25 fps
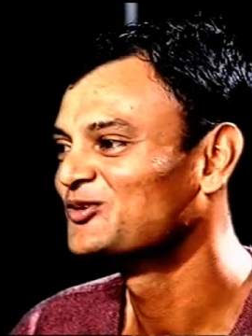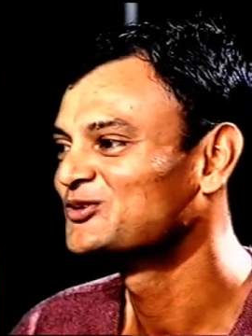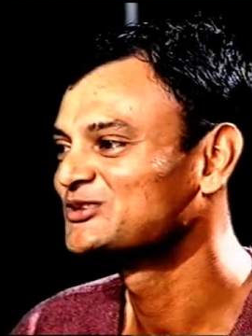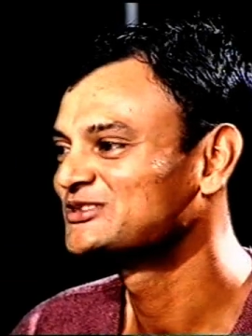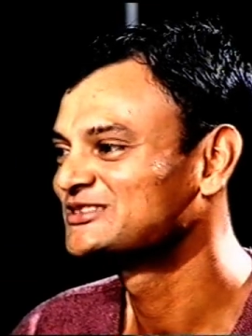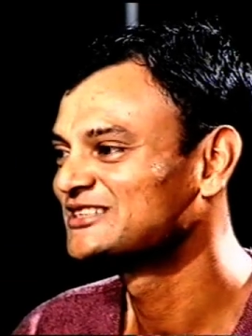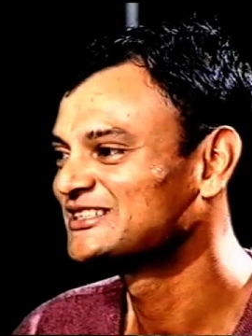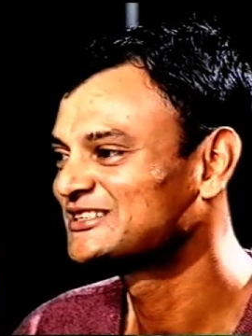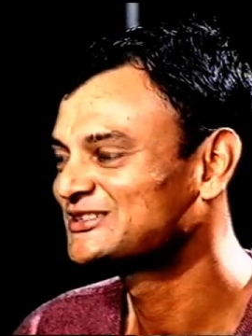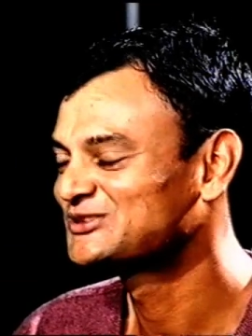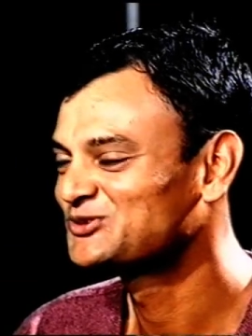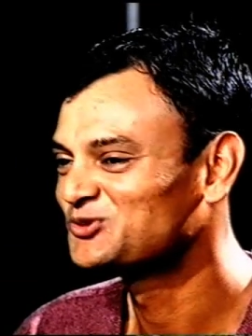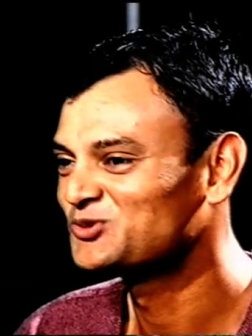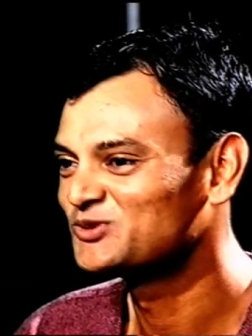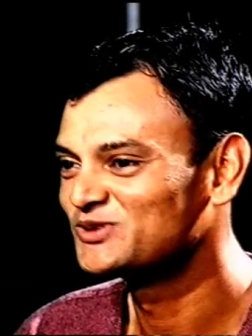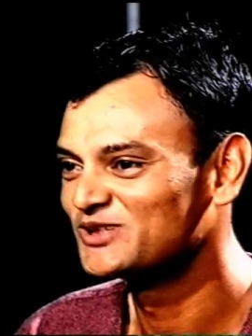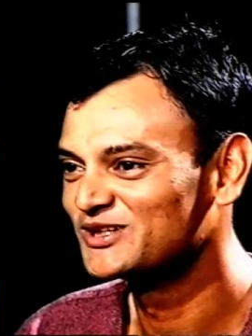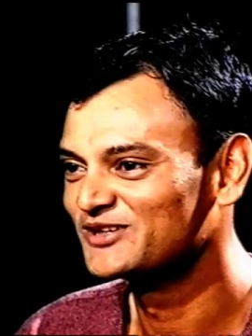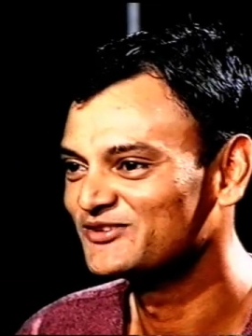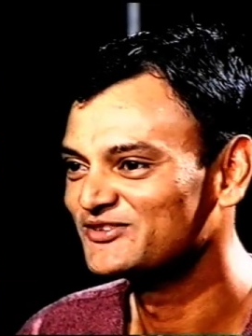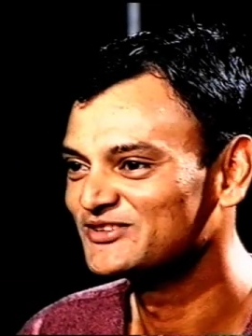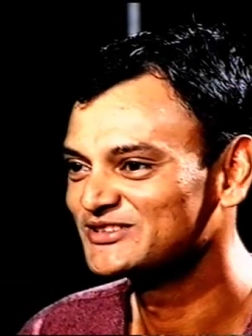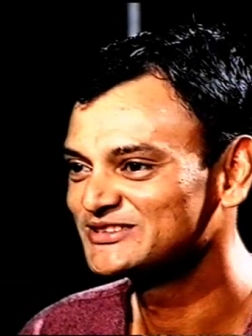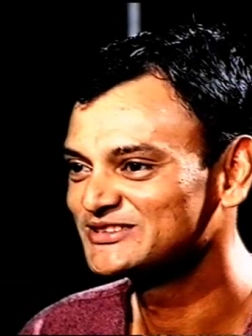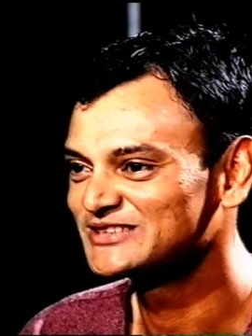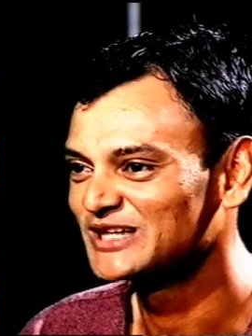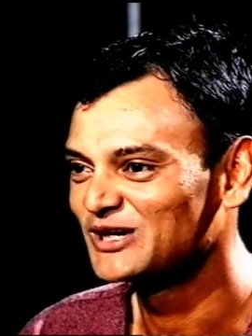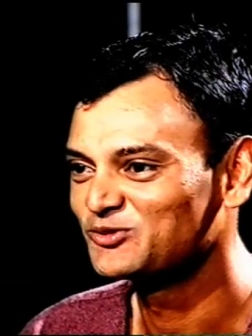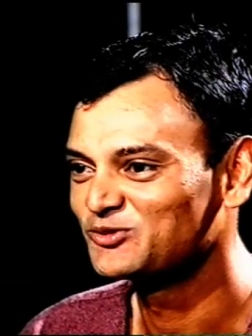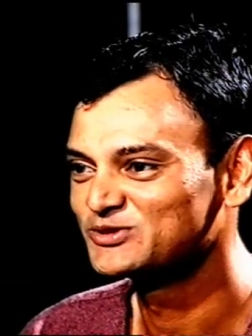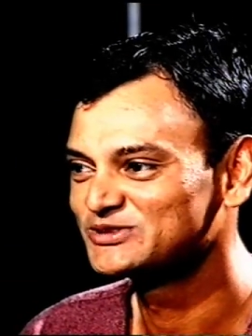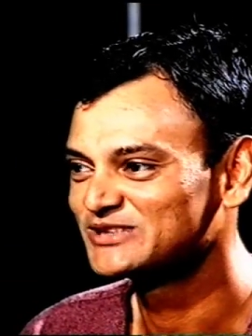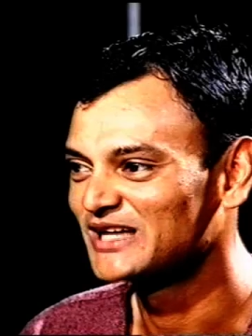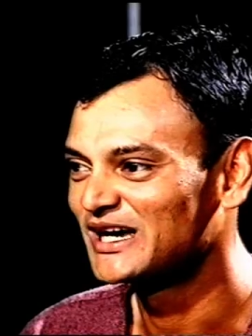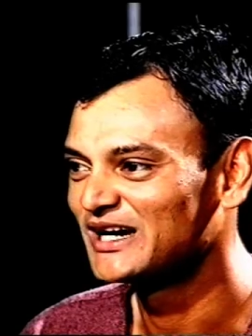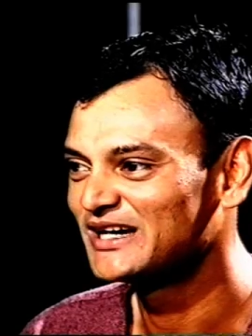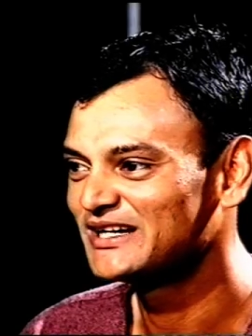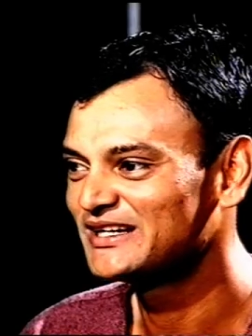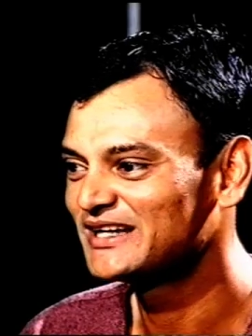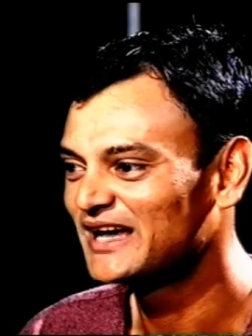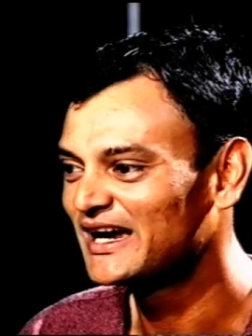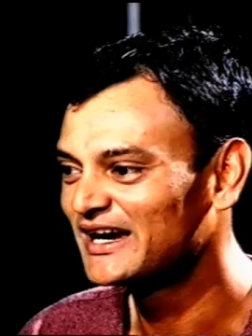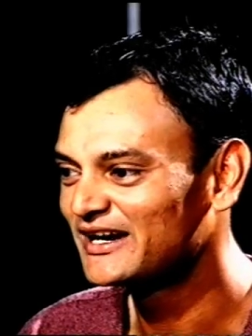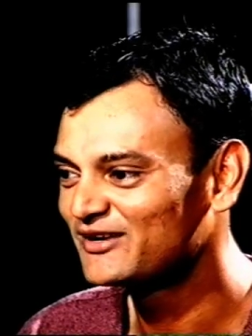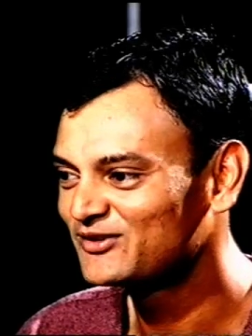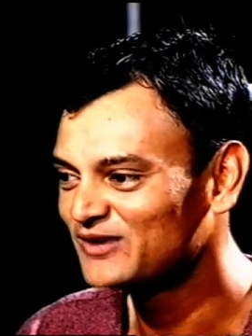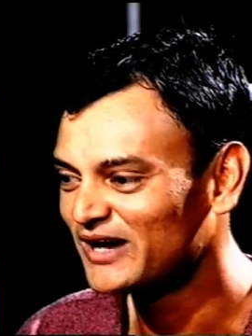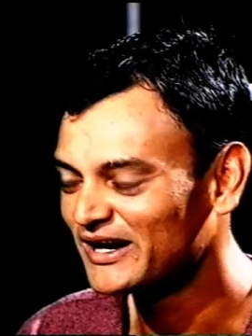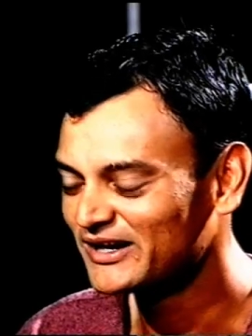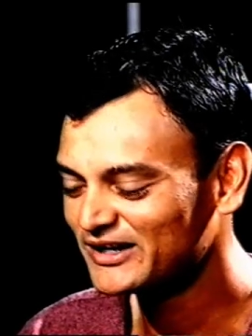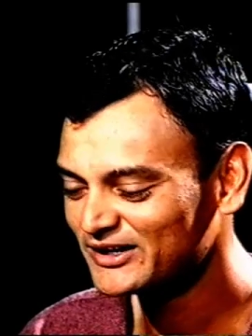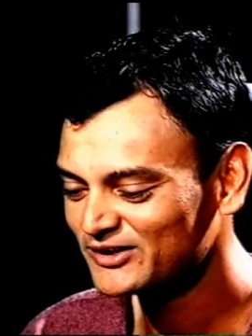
I was just too nervous. I